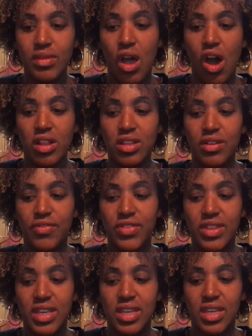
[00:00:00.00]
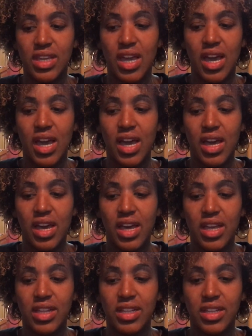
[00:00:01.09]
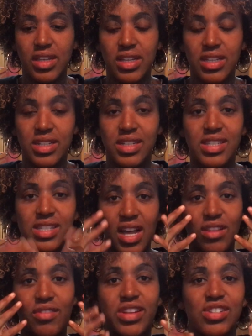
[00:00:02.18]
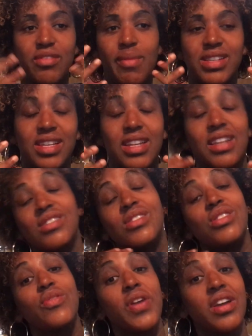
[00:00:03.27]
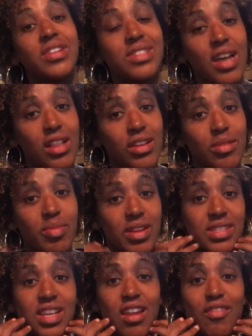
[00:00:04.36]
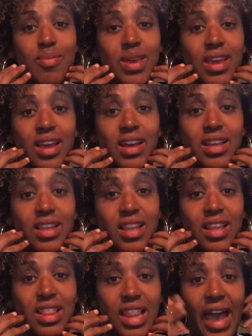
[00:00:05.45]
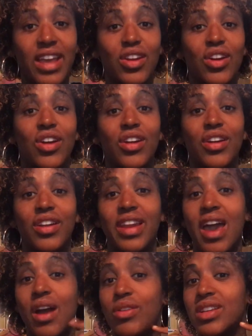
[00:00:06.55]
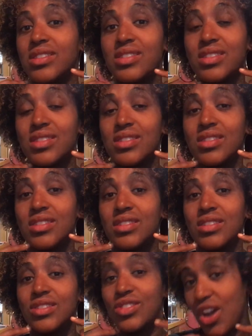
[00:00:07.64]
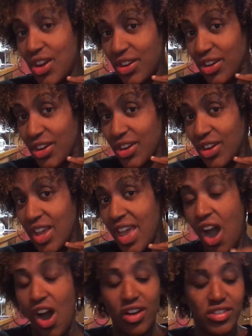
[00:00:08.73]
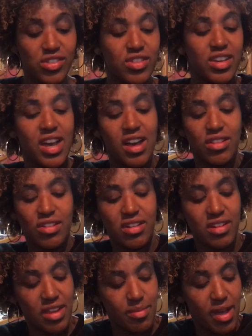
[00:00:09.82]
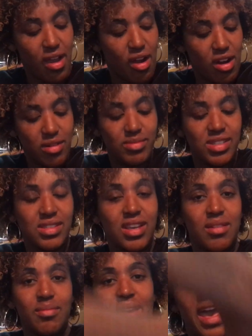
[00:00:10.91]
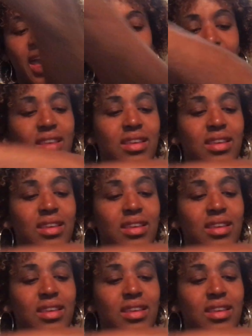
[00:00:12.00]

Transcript: all of the discoloration of my skin, it's still very discolored, but instead of being lighter, now it's darker. Also, the color in my arms has come back.